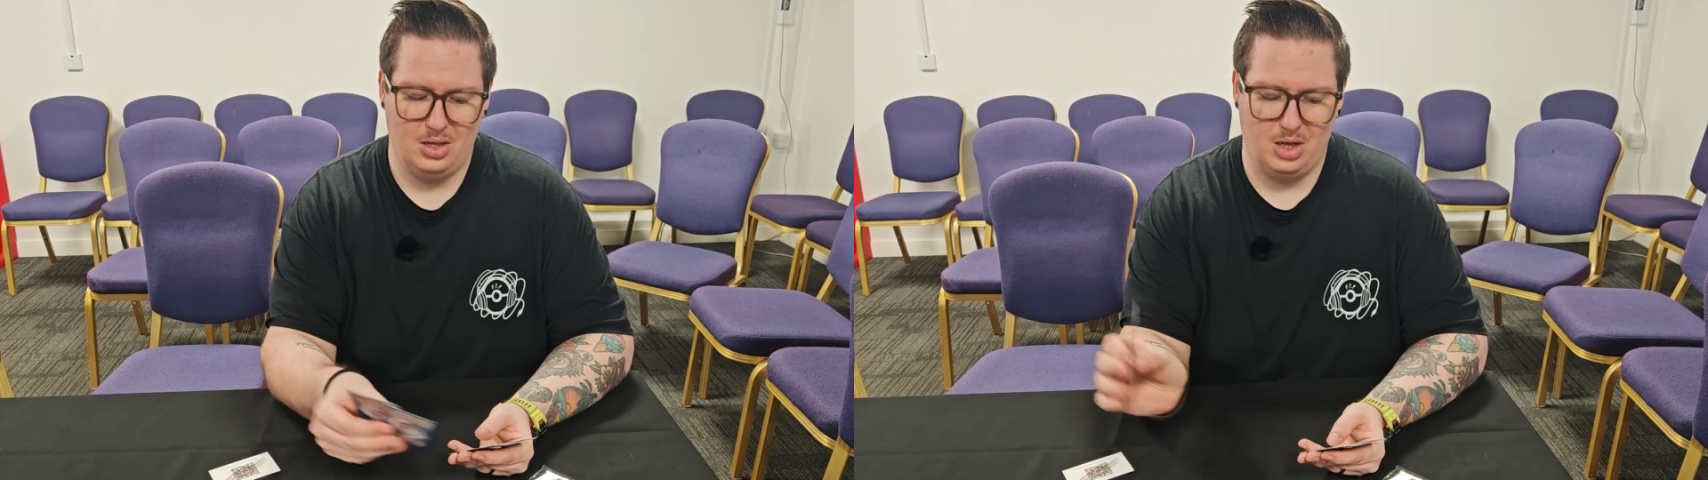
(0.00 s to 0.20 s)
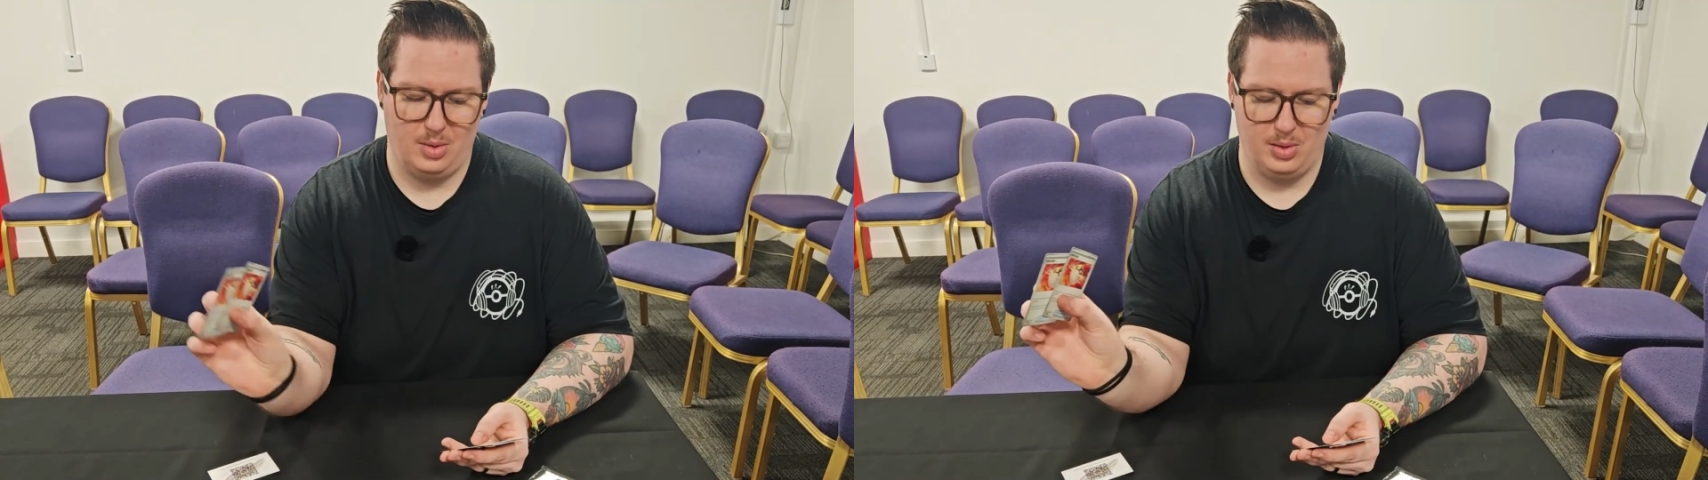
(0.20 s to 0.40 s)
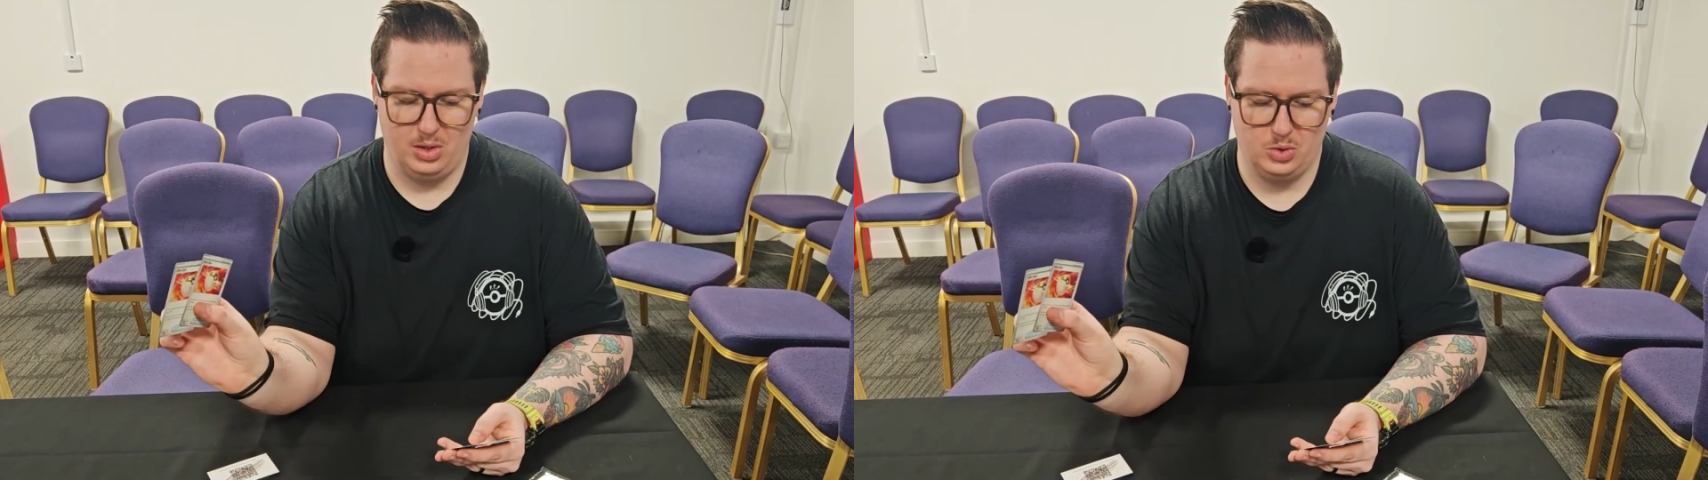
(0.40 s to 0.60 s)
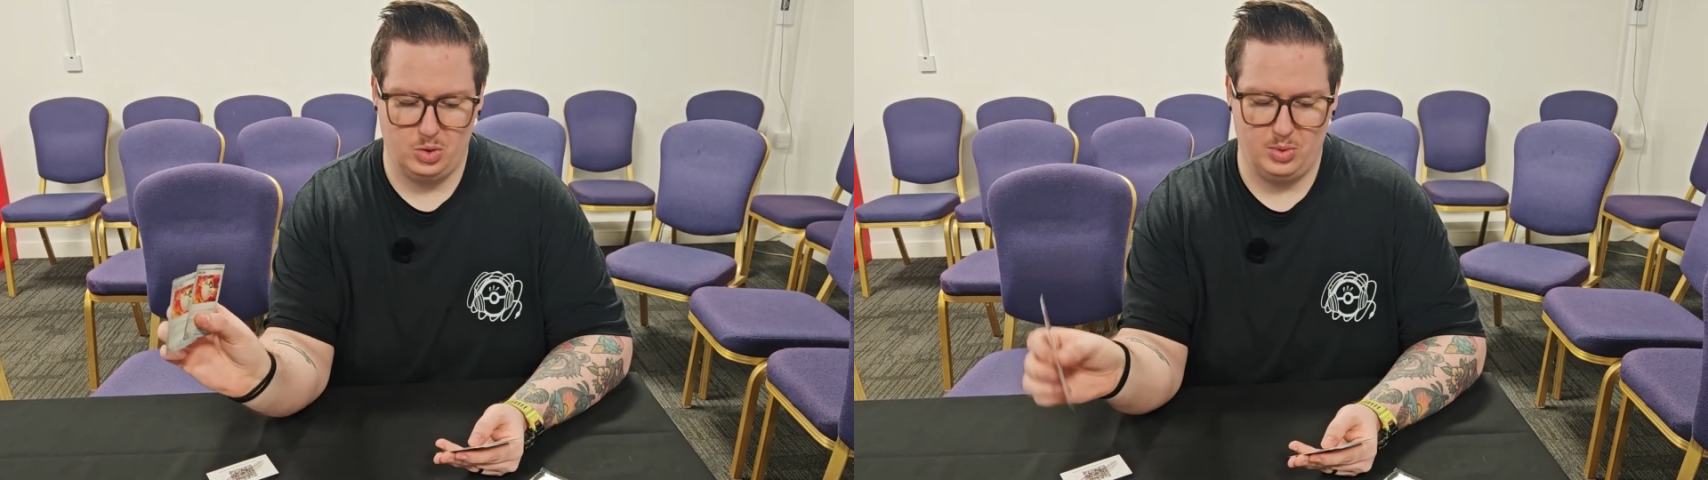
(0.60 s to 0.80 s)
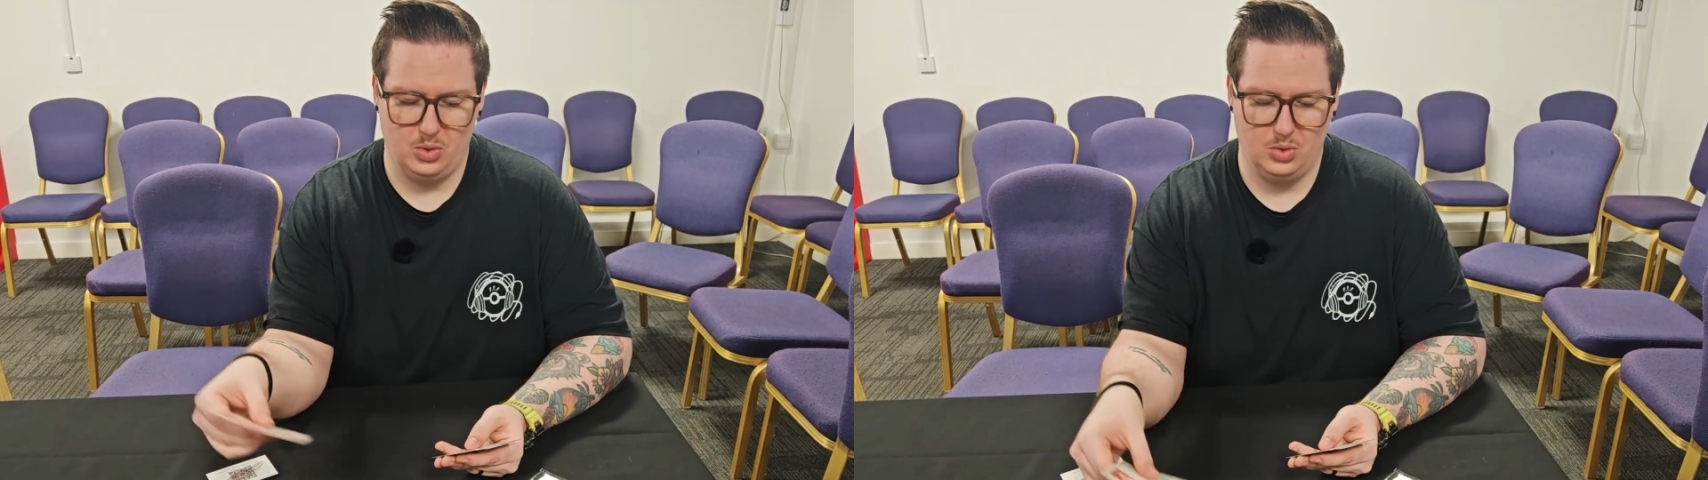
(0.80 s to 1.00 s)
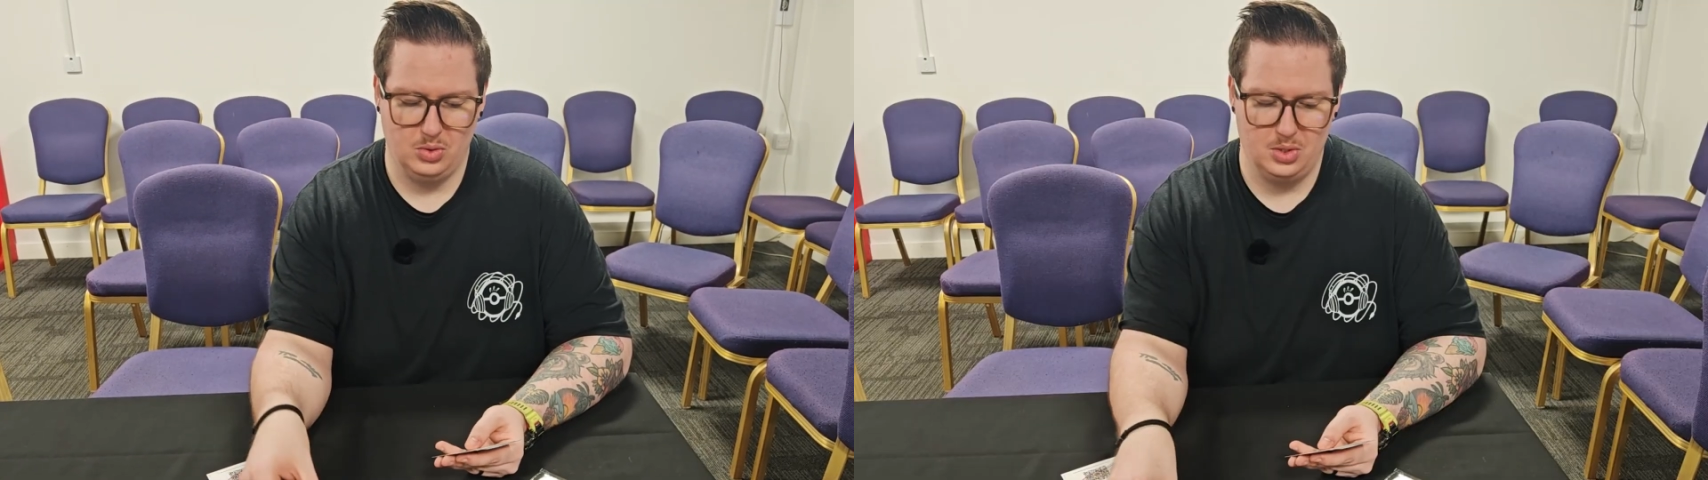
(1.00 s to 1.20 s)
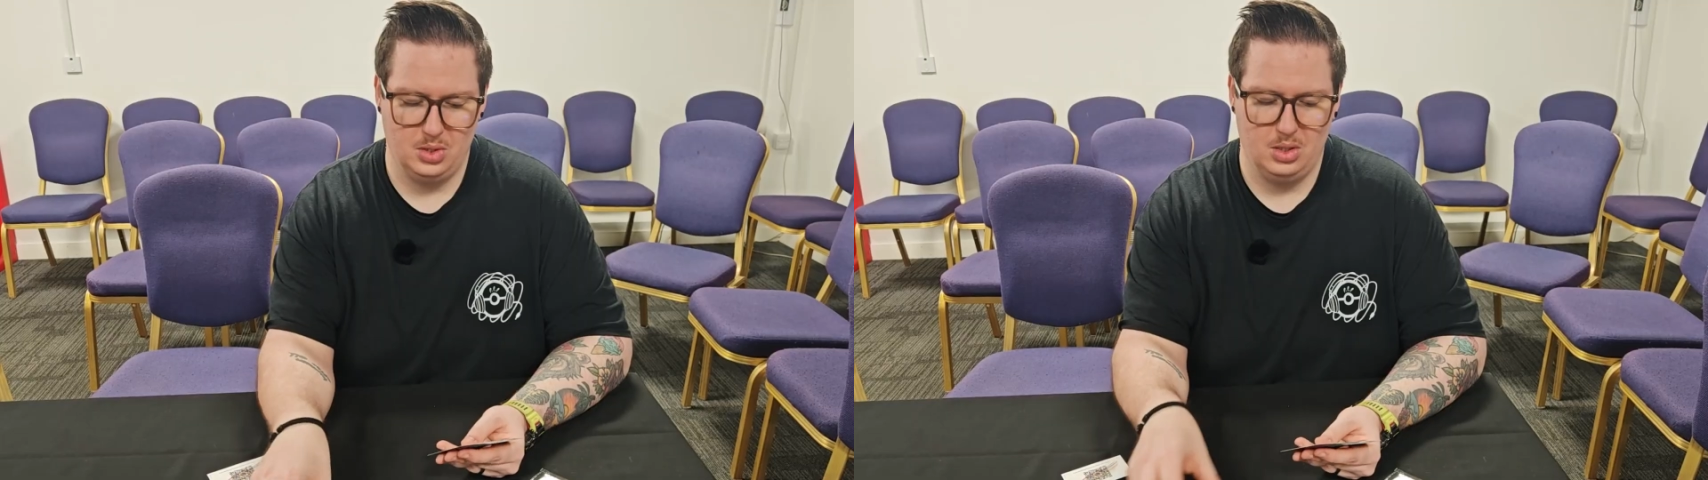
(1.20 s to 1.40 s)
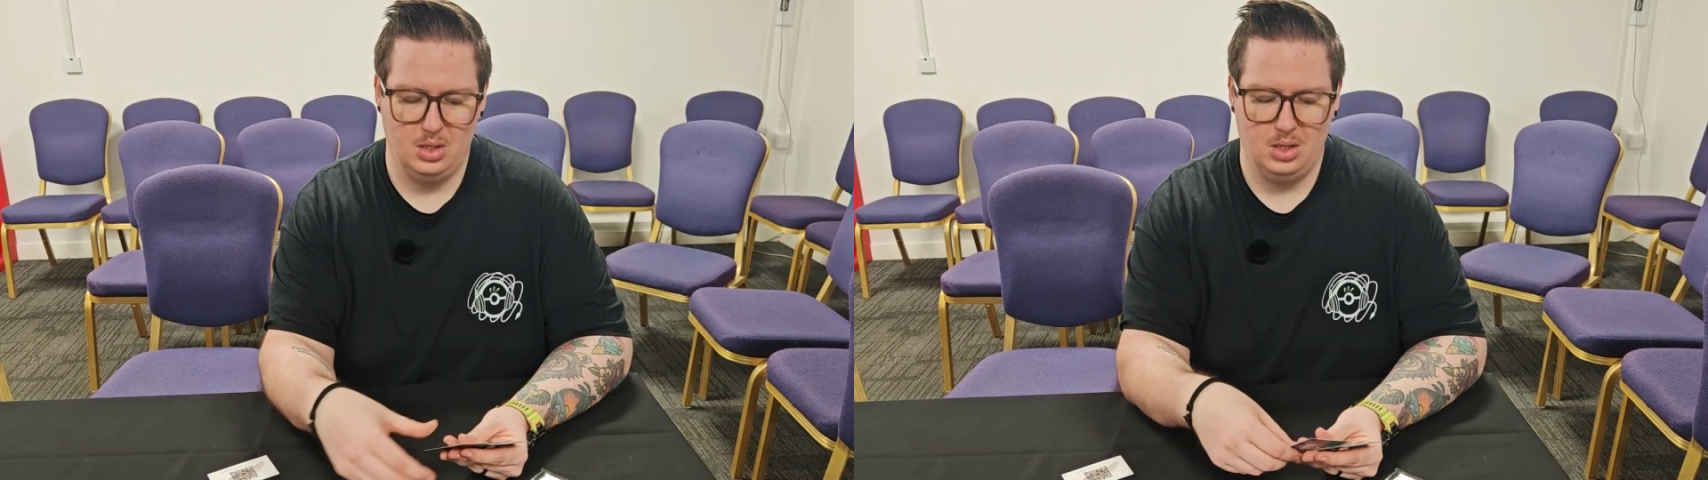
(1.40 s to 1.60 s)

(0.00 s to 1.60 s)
couple Ultra Balls,